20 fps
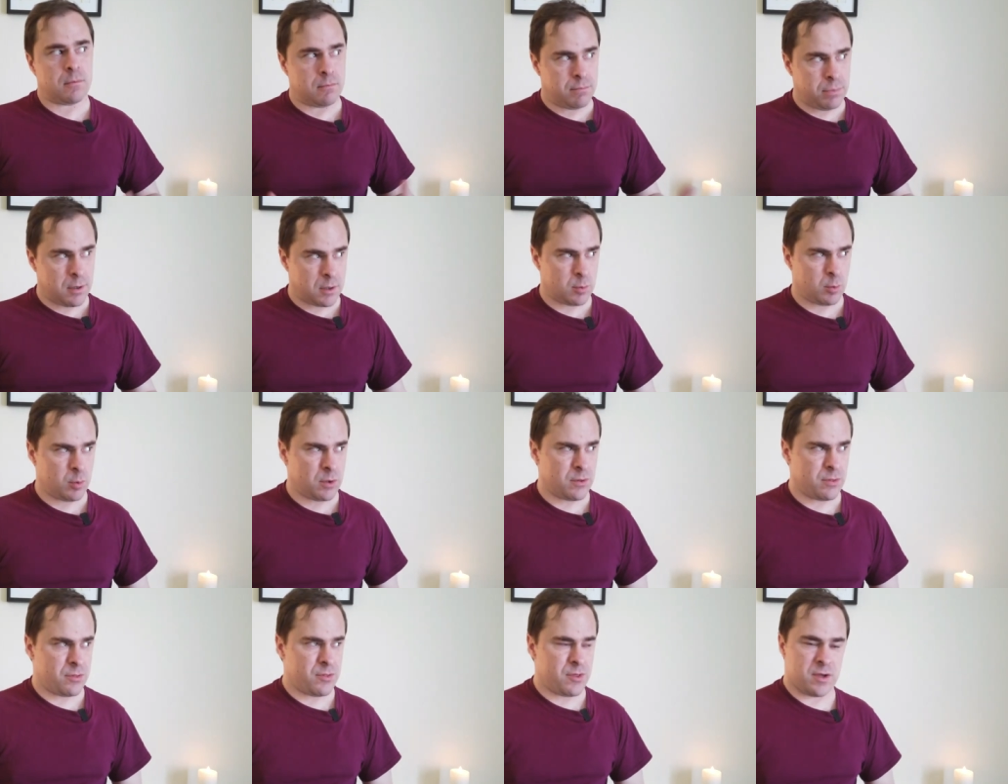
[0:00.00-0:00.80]
But
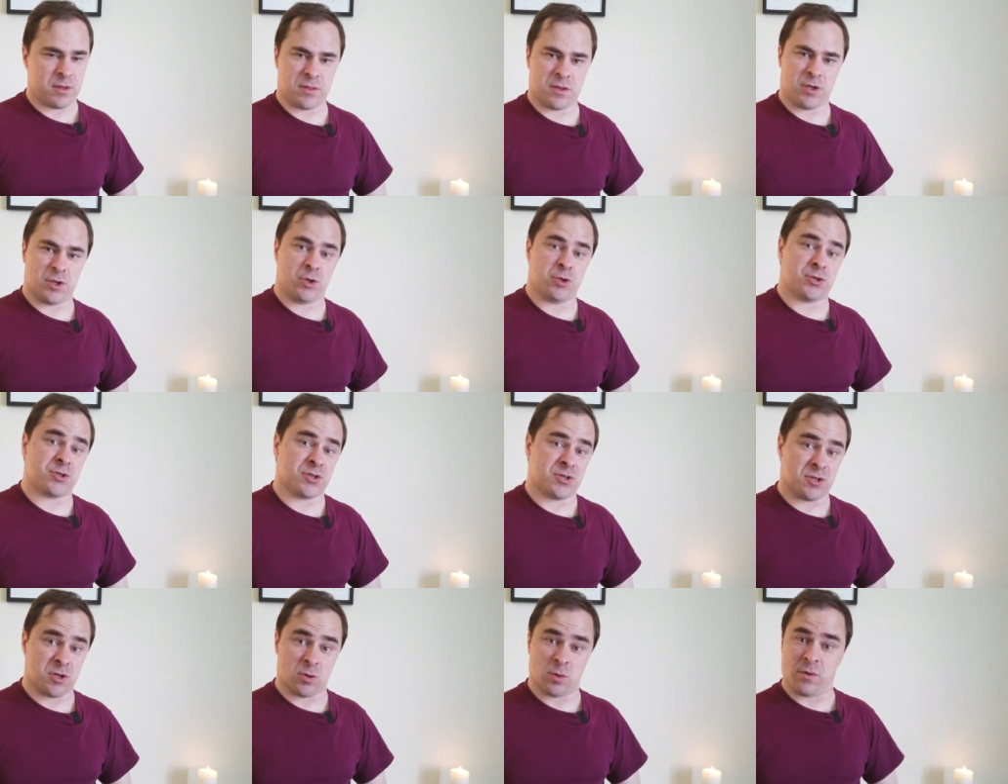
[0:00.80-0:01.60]
one thing that you
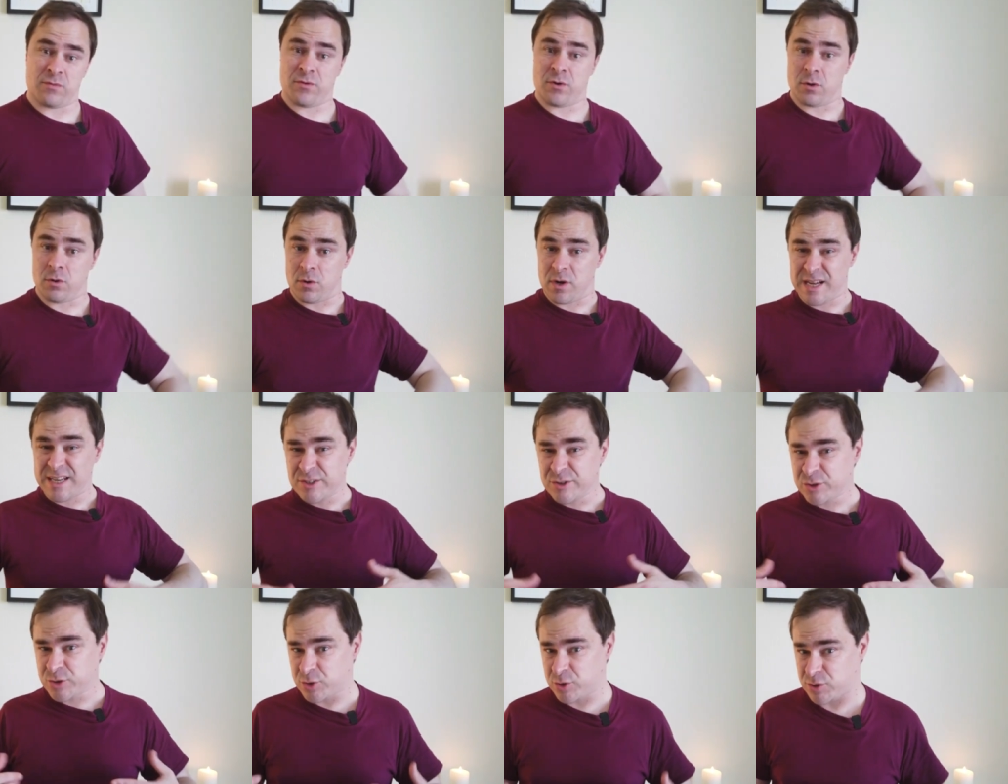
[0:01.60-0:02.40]
should know if you're
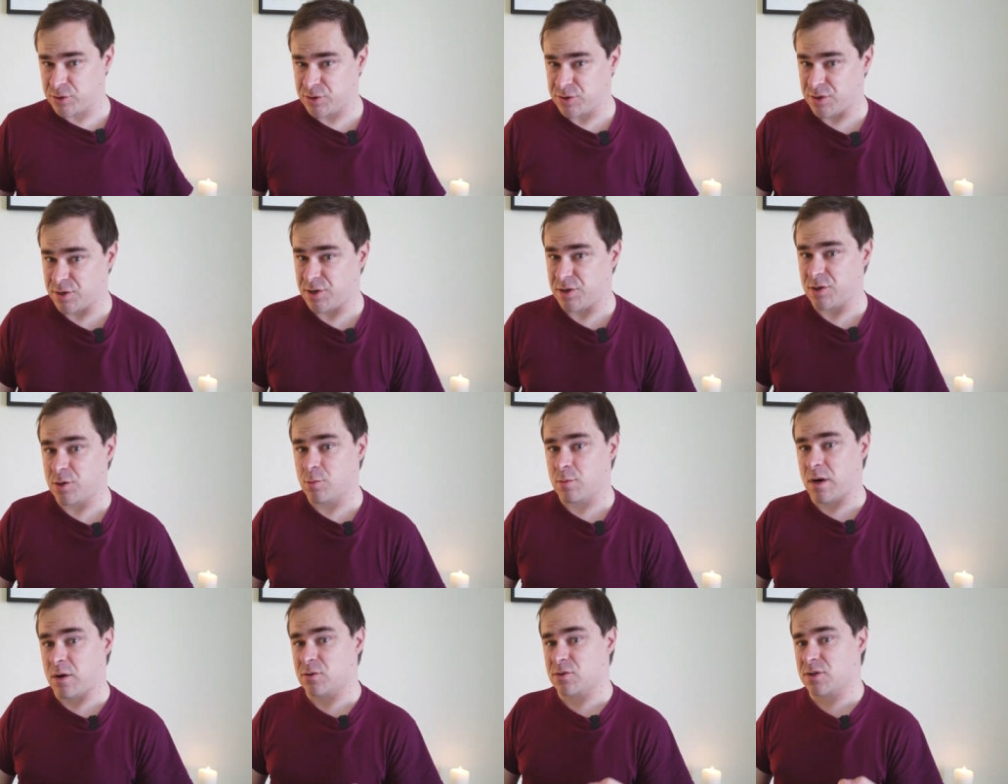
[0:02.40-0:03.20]
interested in
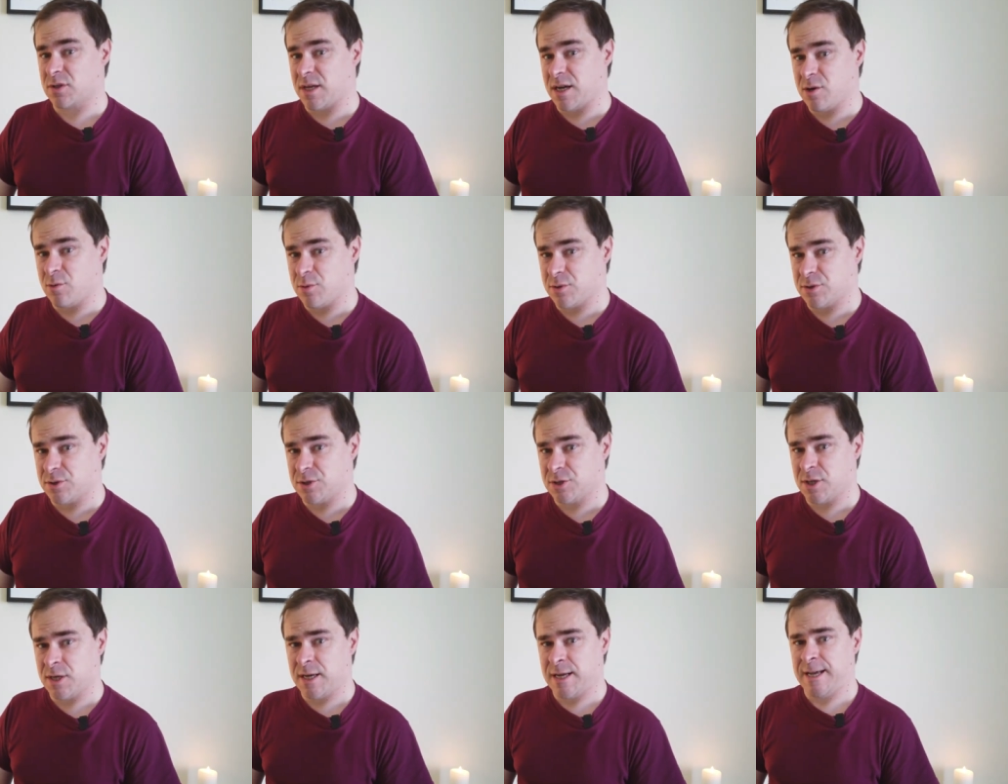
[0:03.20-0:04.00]
the Welsh
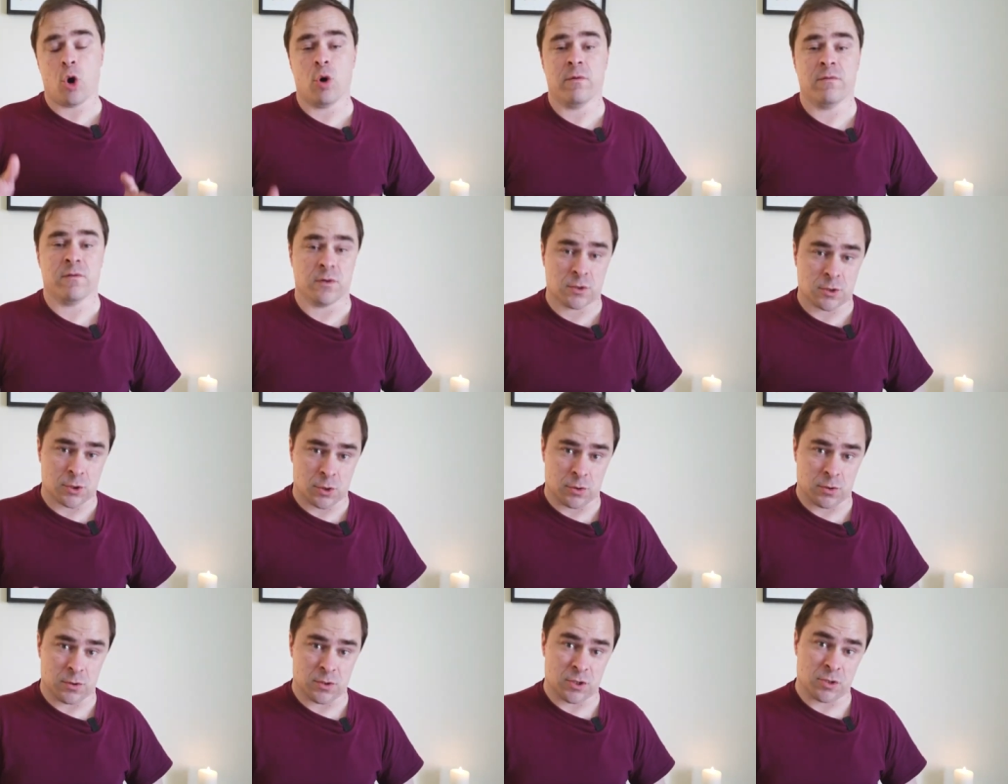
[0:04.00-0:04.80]
language, over
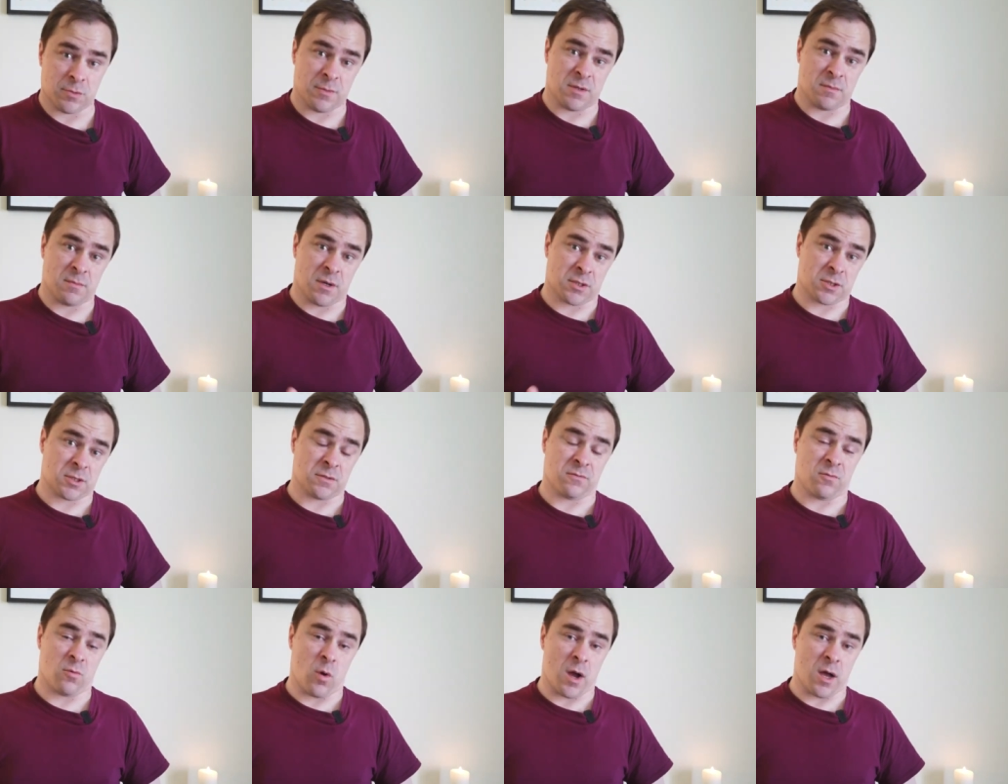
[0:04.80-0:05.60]
tourism in
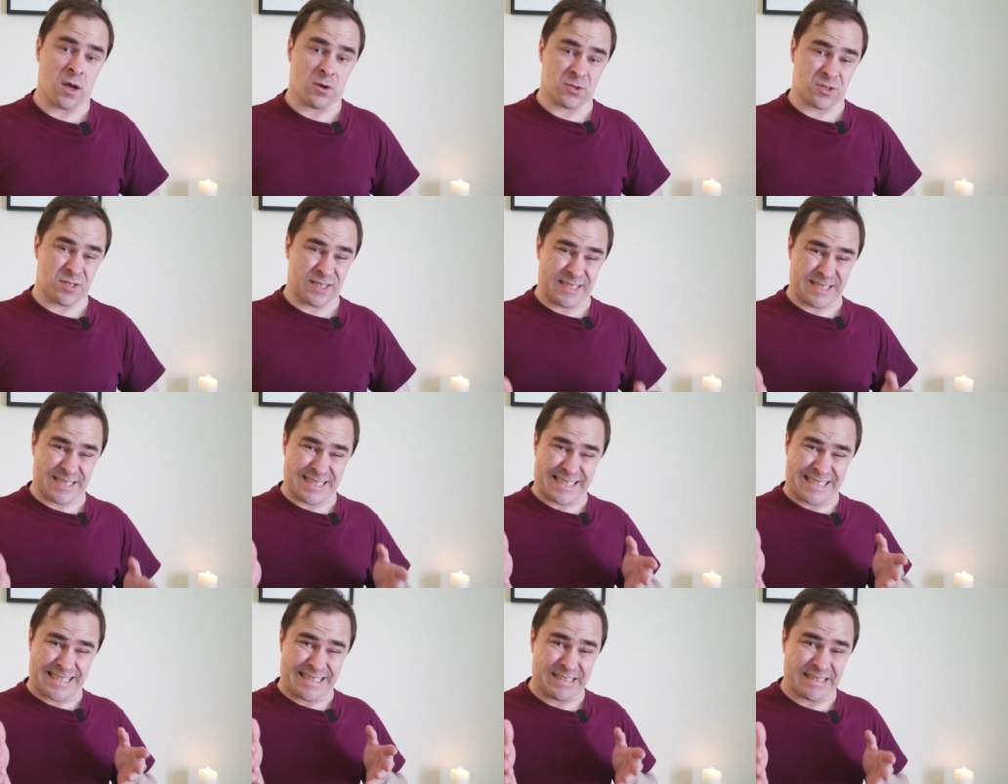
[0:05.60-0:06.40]
much of Wales
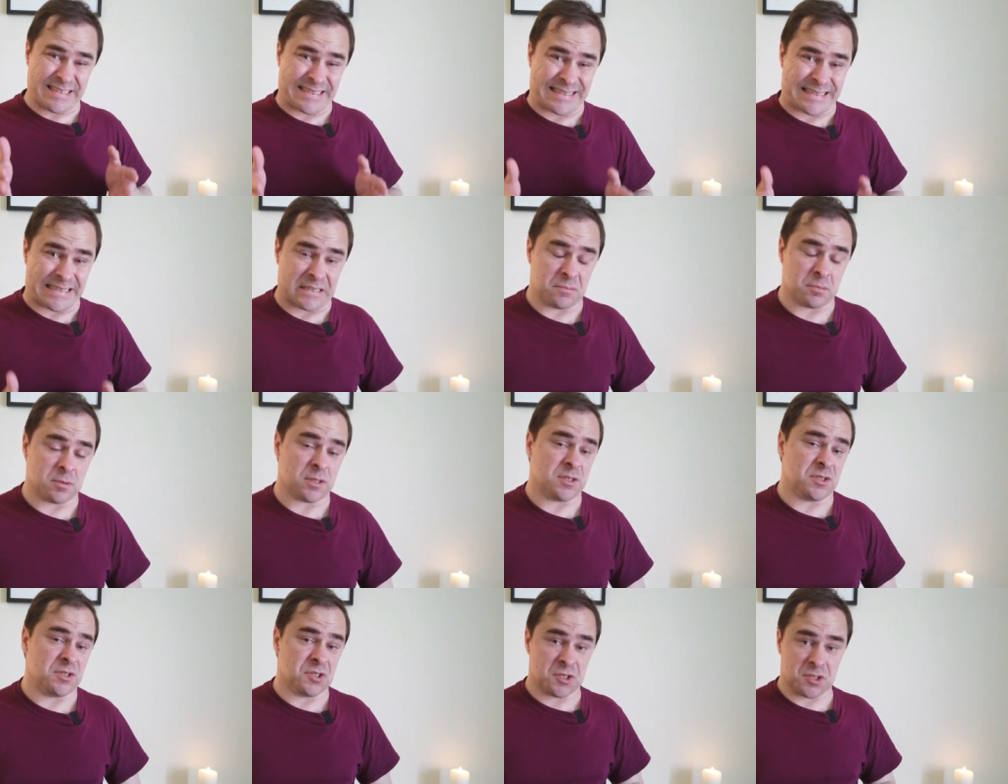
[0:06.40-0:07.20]
is
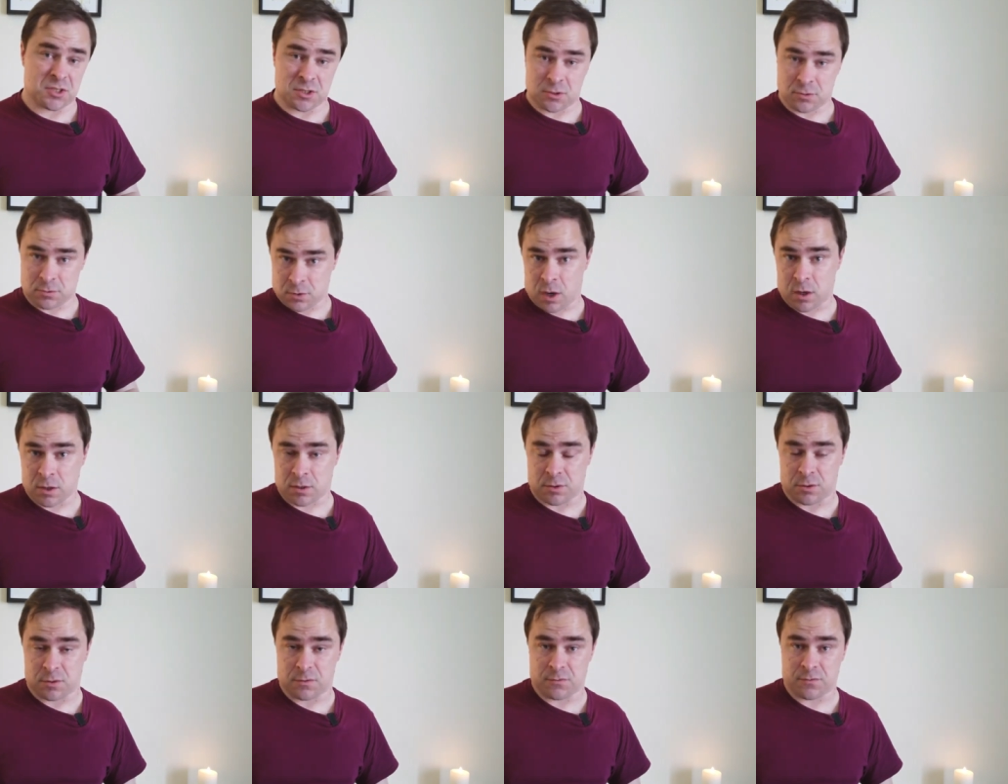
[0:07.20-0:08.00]
deeply
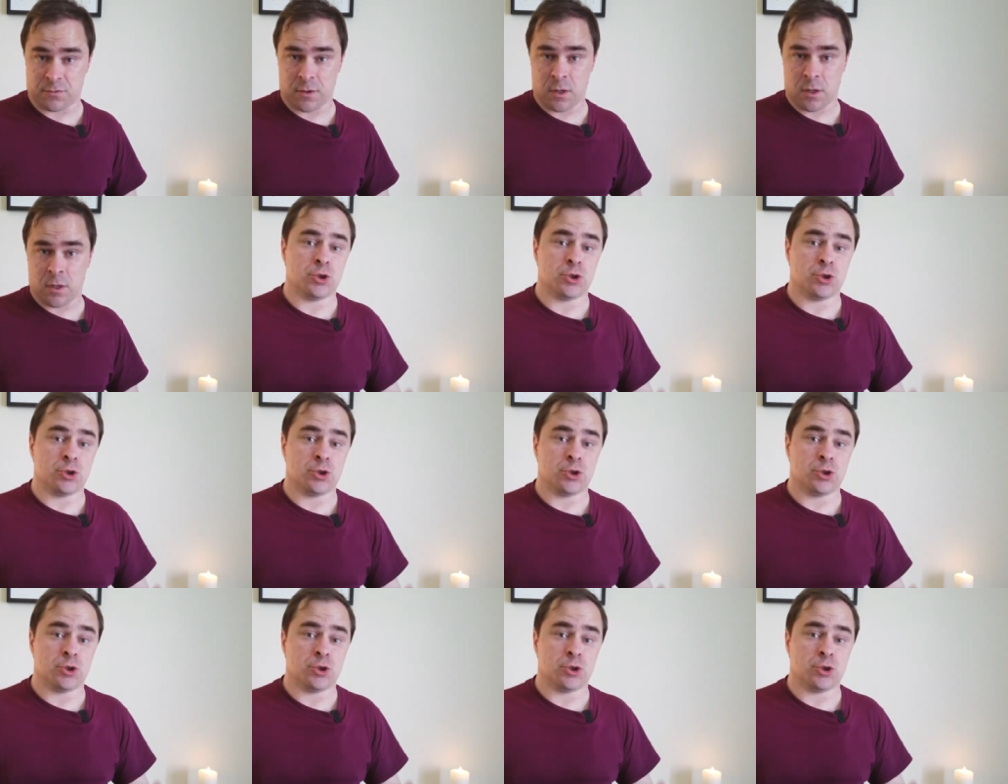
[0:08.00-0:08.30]
destructive